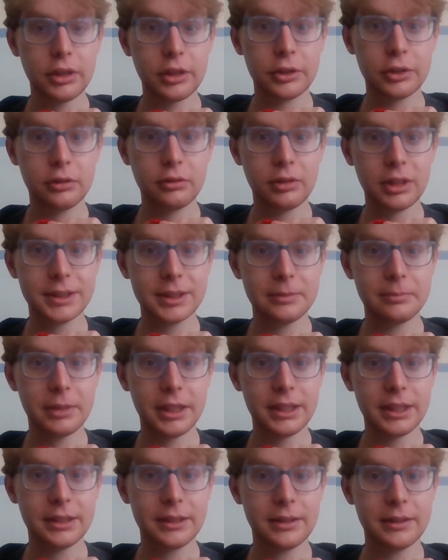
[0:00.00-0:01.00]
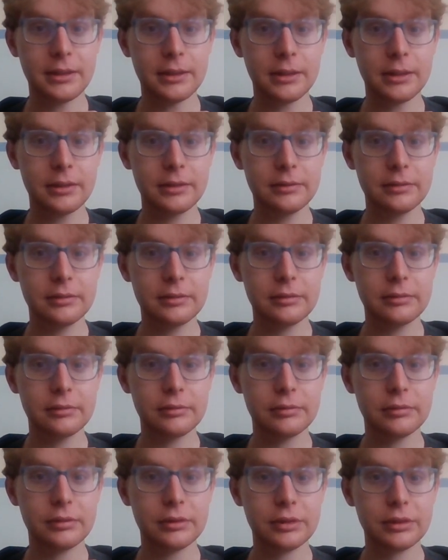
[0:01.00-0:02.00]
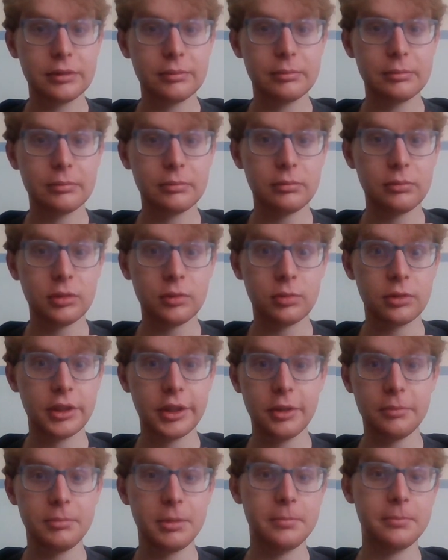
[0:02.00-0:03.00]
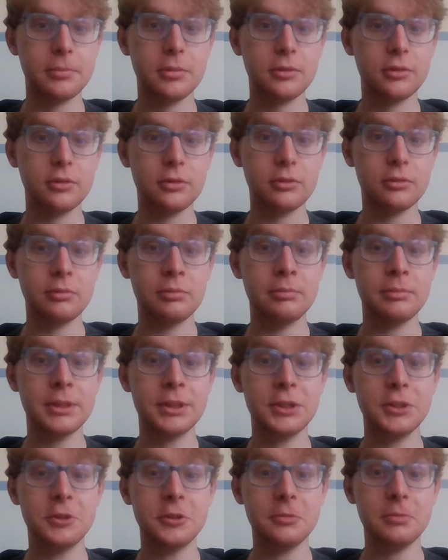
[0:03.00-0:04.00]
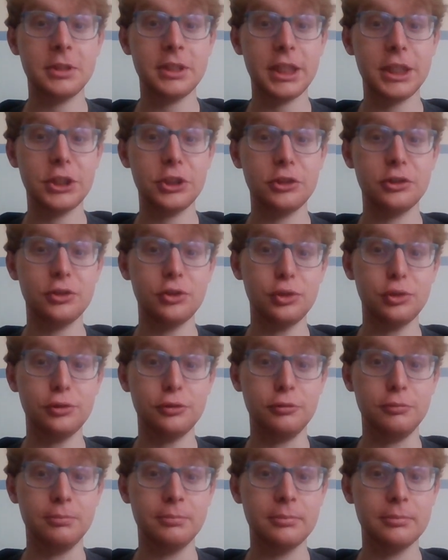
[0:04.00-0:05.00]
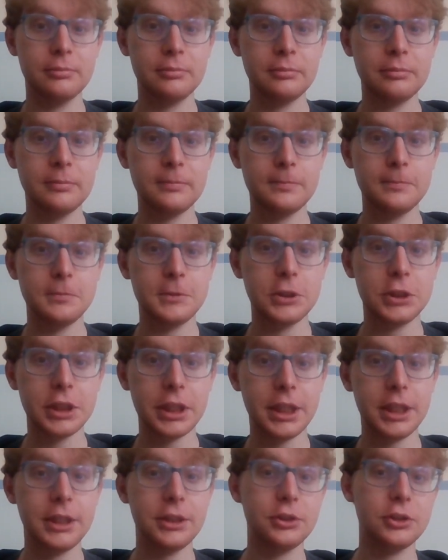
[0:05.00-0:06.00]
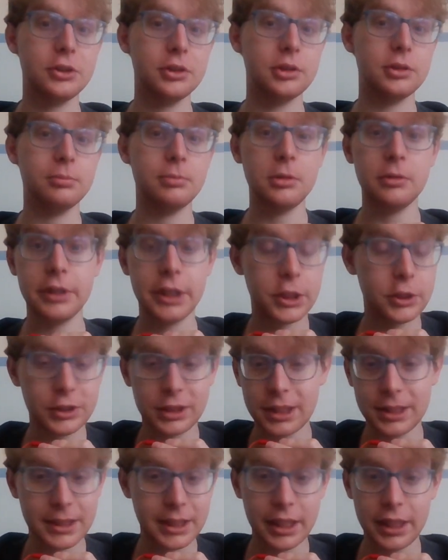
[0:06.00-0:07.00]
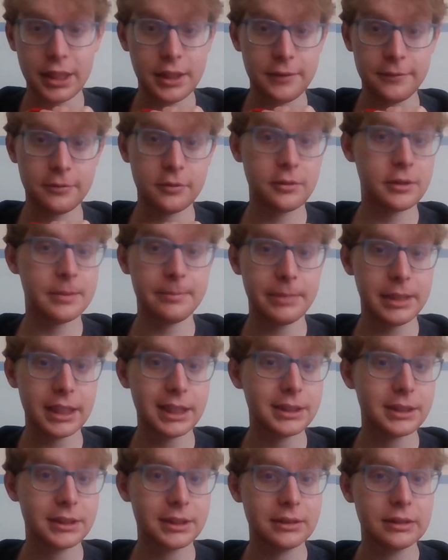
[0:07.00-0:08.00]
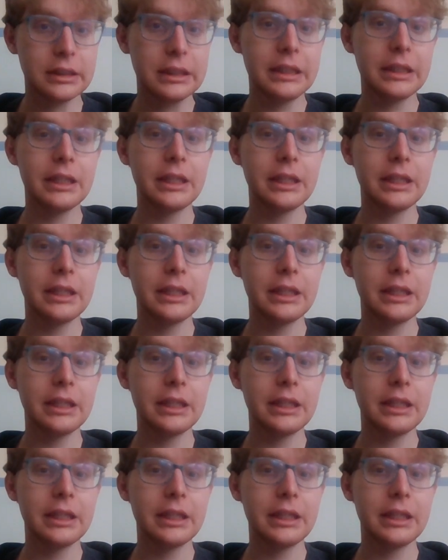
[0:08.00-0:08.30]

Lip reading: underestimated Bulgarian people's determination to change Bulgarian society for the best.